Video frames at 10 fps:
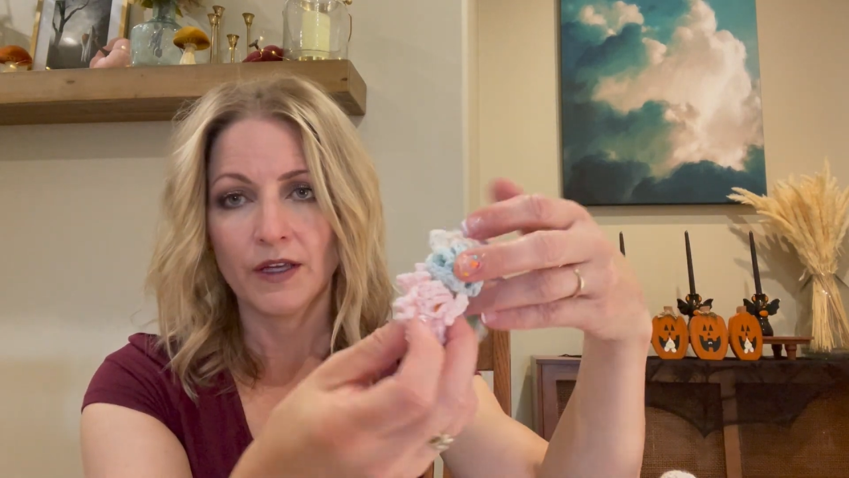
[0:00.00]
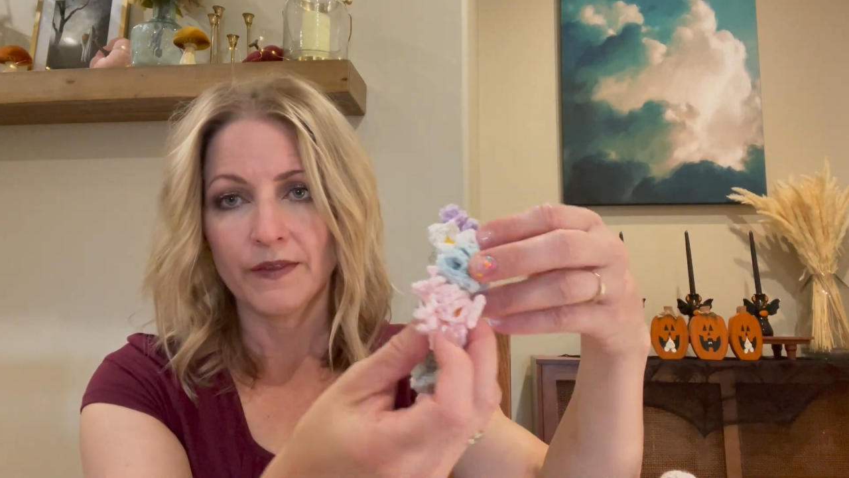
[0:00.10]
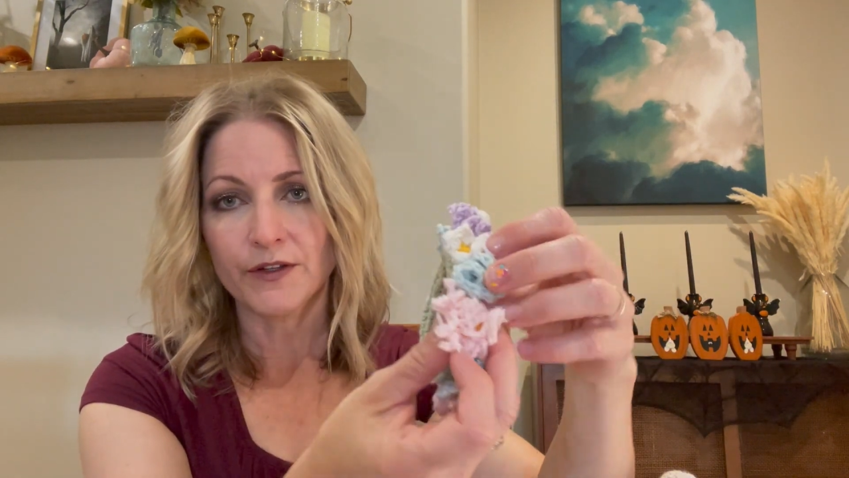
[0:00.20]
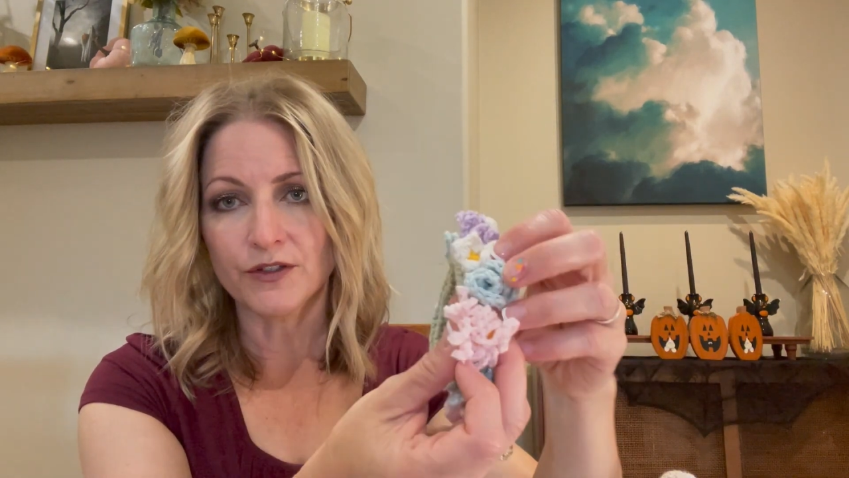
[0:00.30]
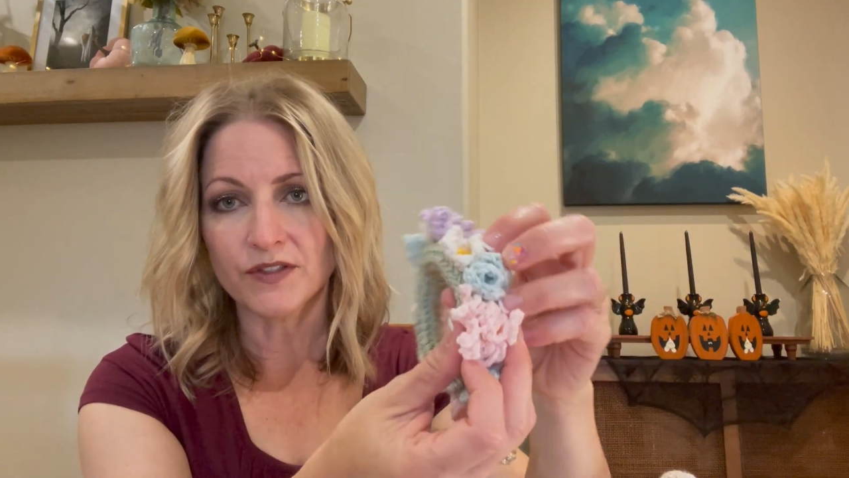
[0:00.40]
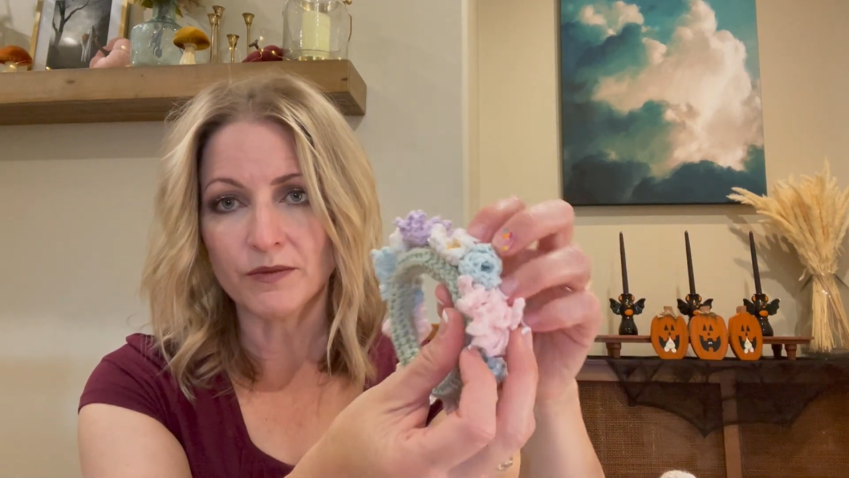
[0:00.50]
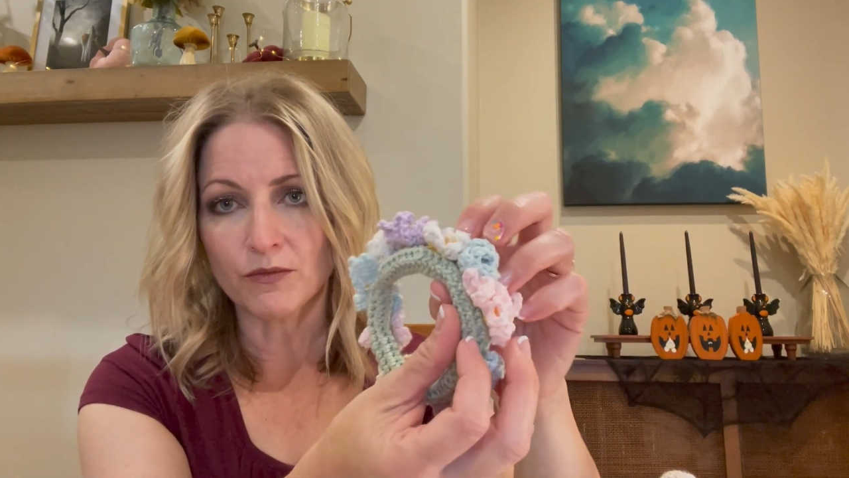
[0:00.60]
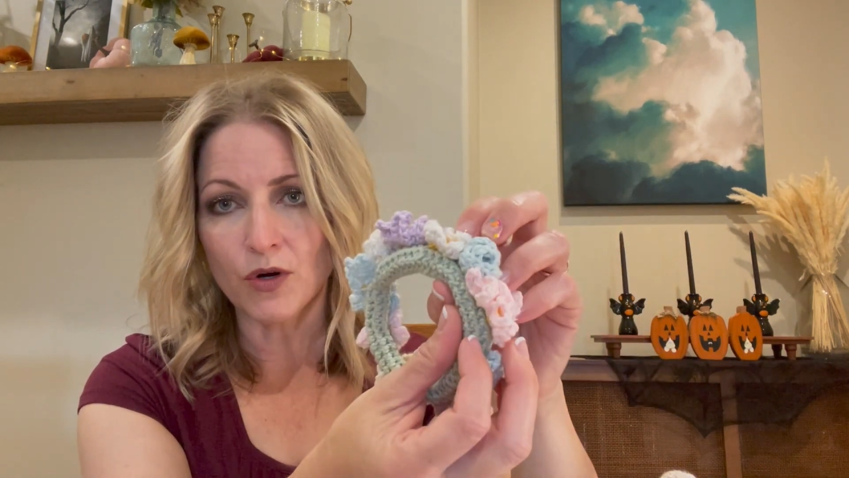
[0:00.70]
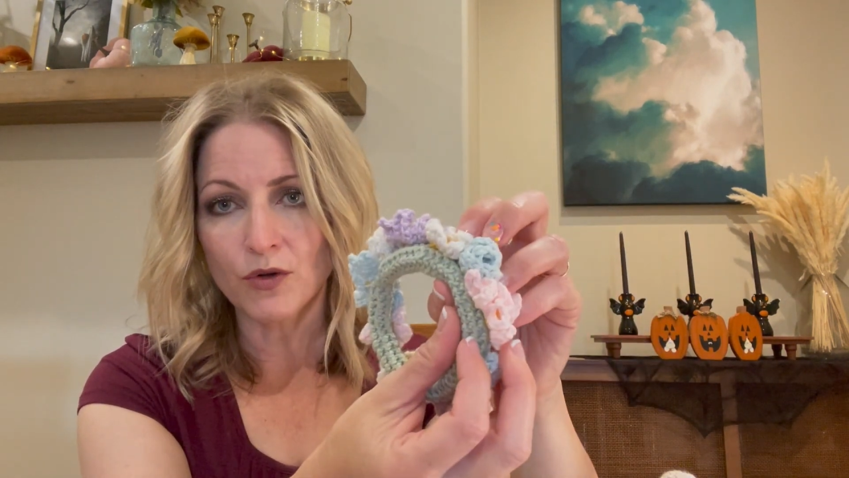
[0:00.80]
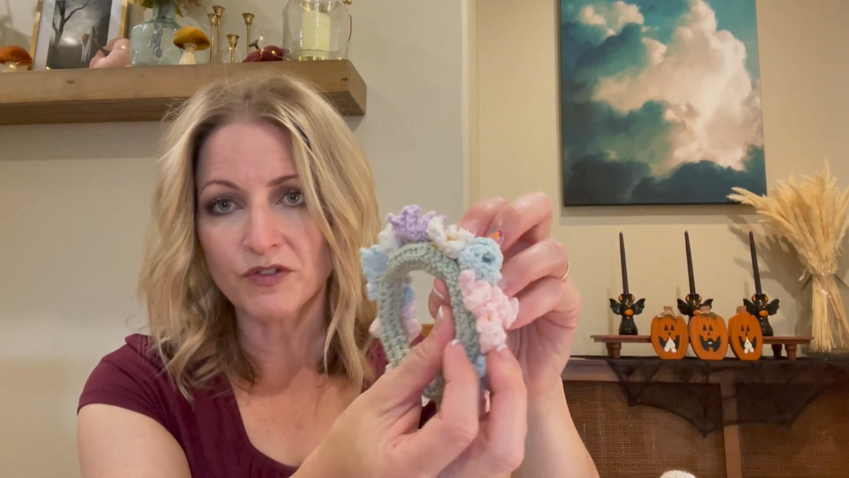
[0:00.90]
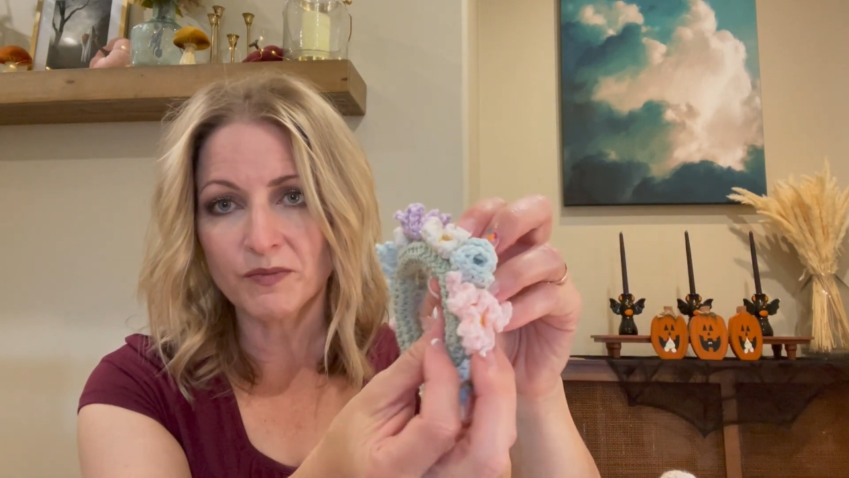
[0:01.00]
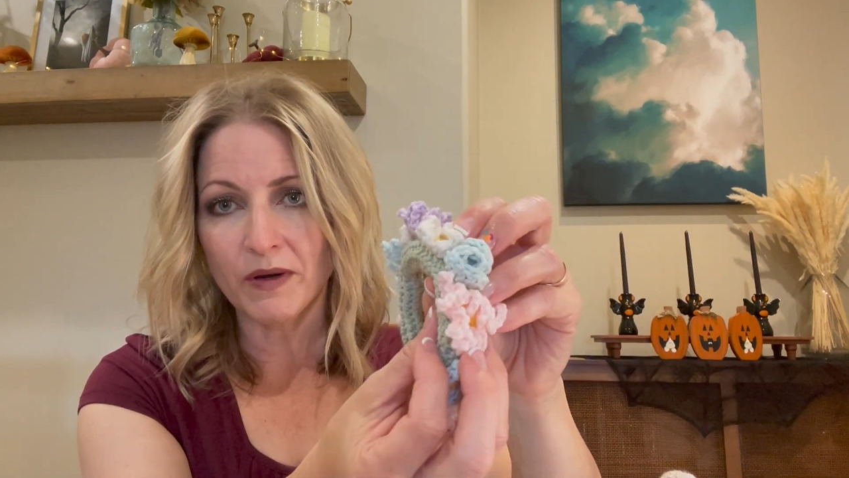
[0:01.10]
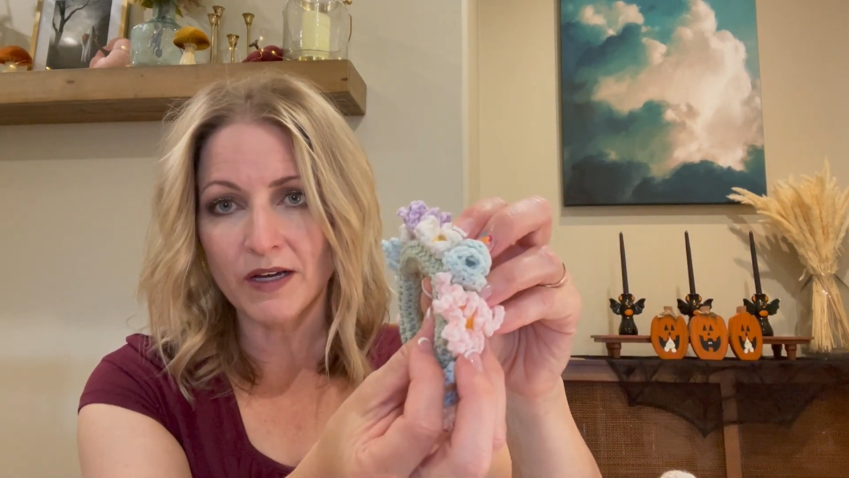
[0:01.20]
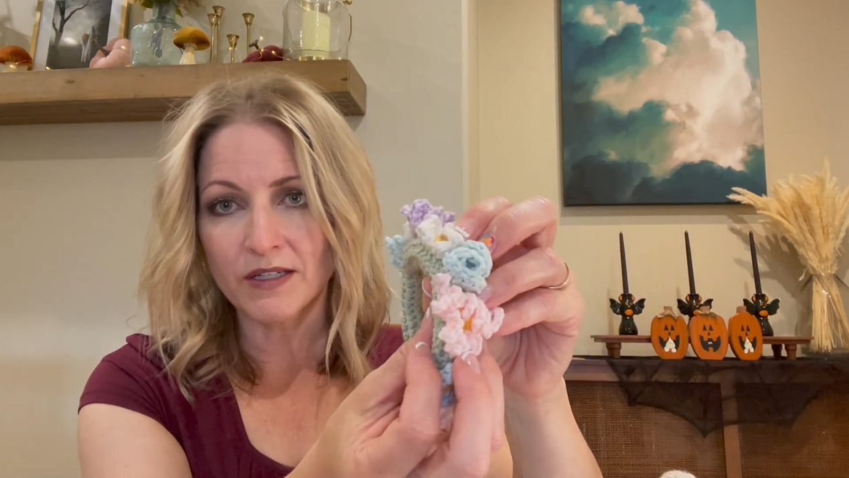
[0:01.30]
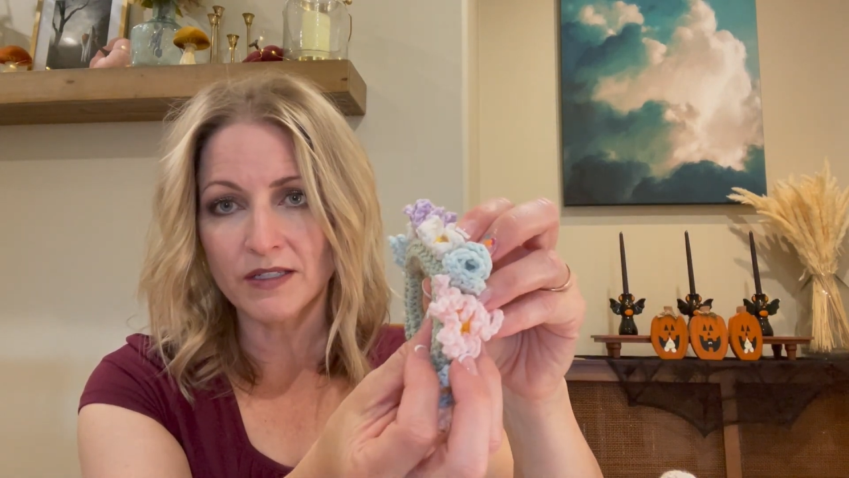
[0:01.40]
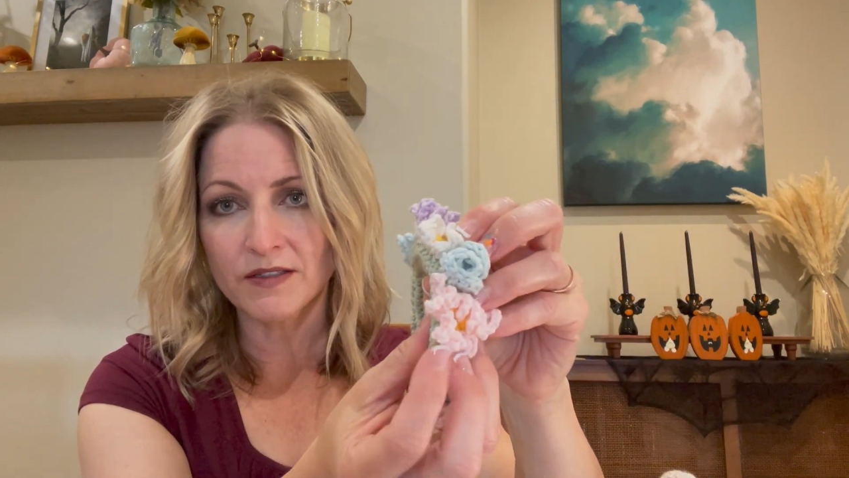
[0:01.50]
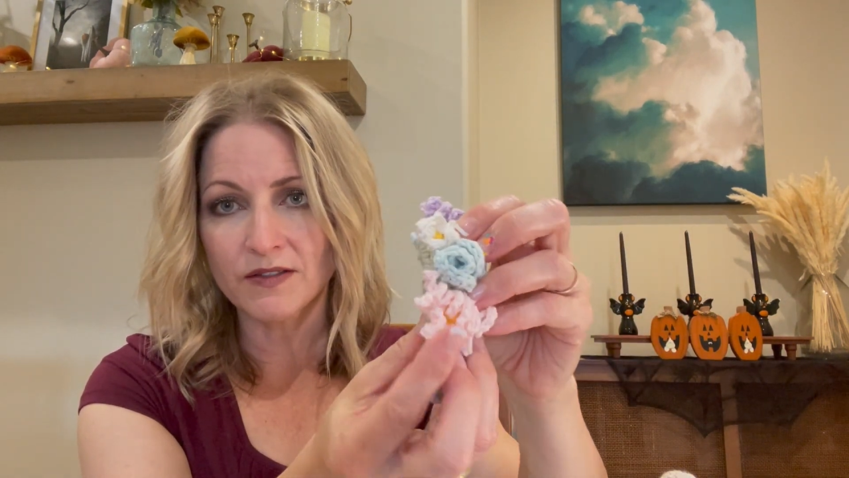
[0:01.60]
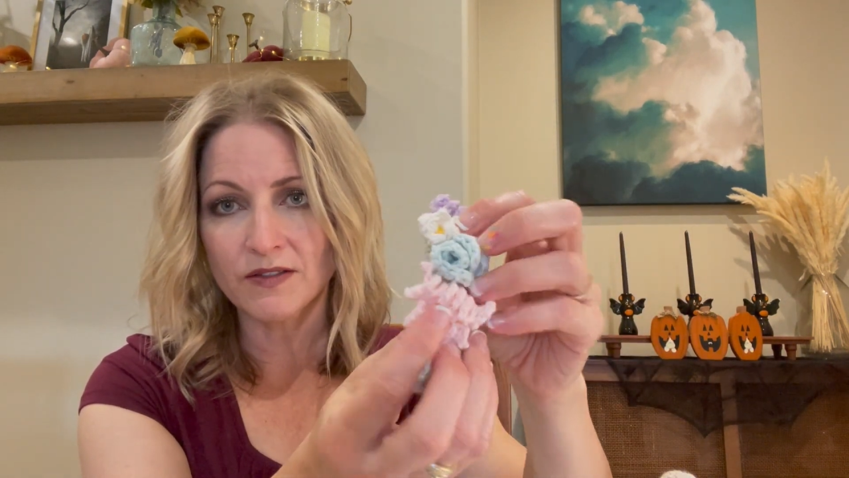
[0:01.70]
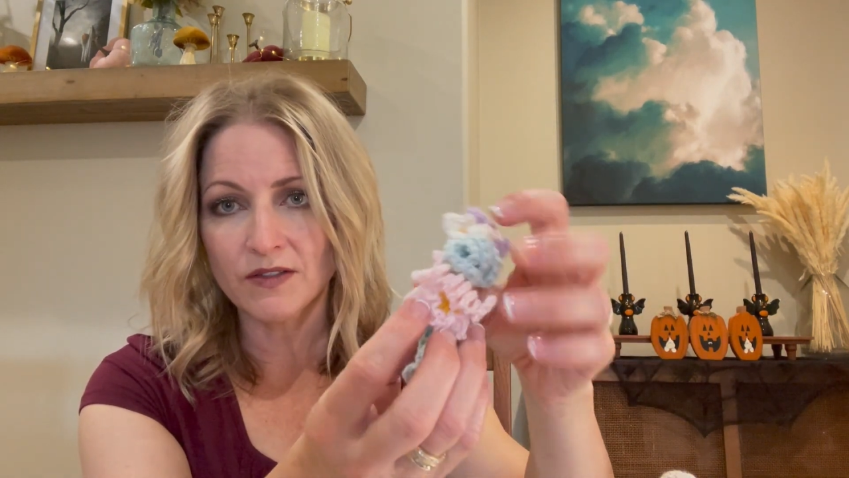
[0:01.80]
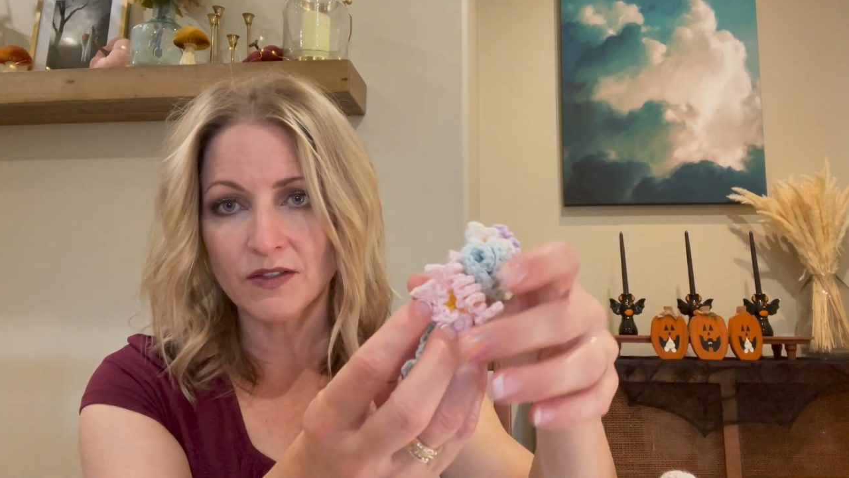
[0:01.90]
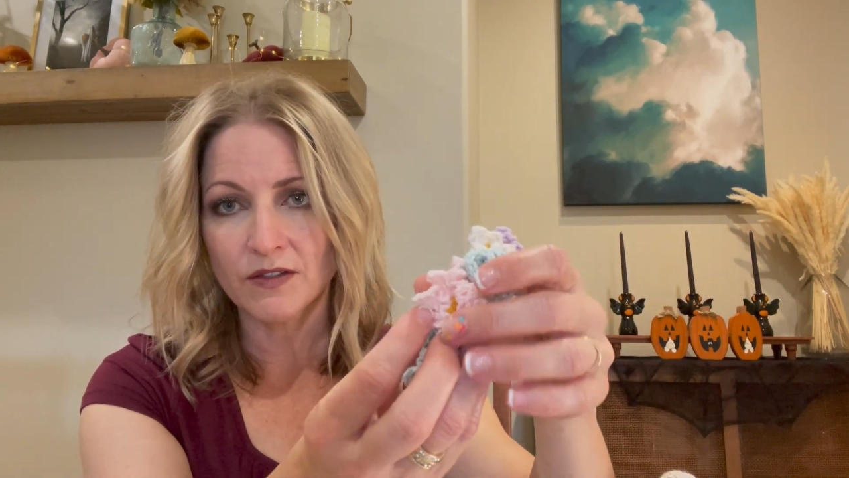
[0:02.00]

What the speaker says: There's some rosebuds,